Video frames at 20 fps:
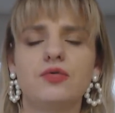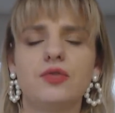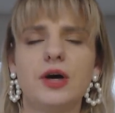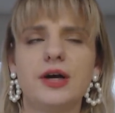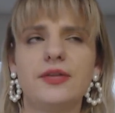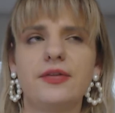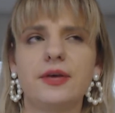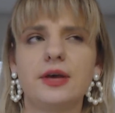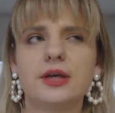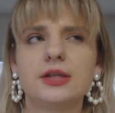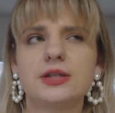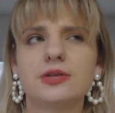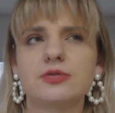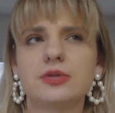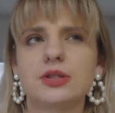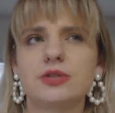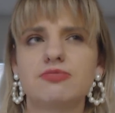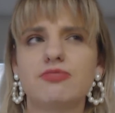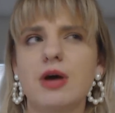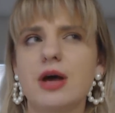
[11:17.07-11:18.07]
I think
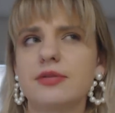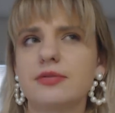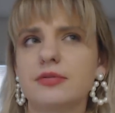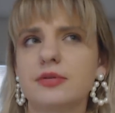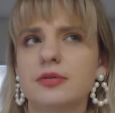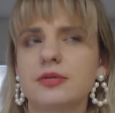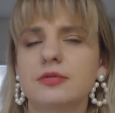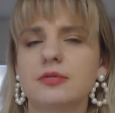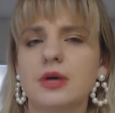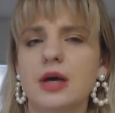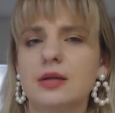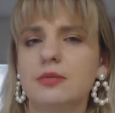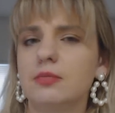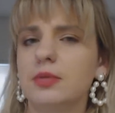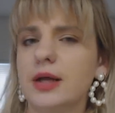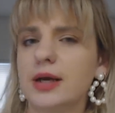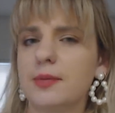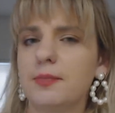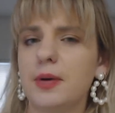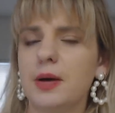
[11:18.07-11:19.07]
there's red and
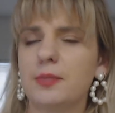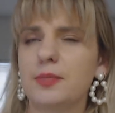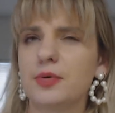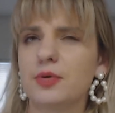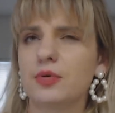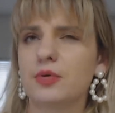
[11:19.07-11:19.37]
black pepper,